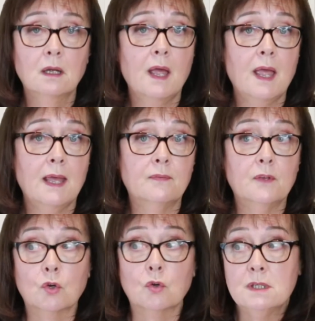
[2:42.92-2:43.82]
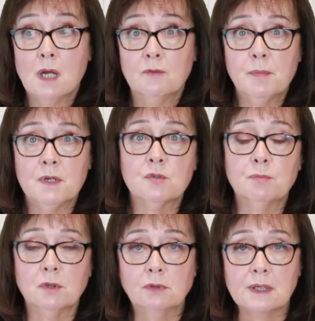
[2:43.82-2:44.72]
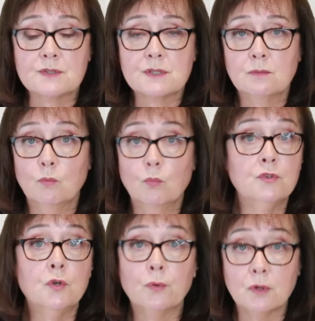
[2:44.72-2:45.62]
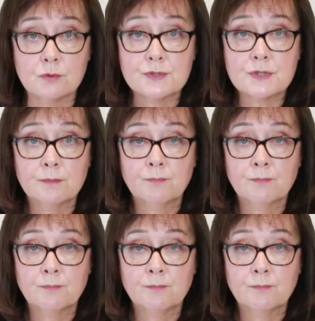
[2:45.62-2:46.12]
and they're going to have a bunch of buildings with no use.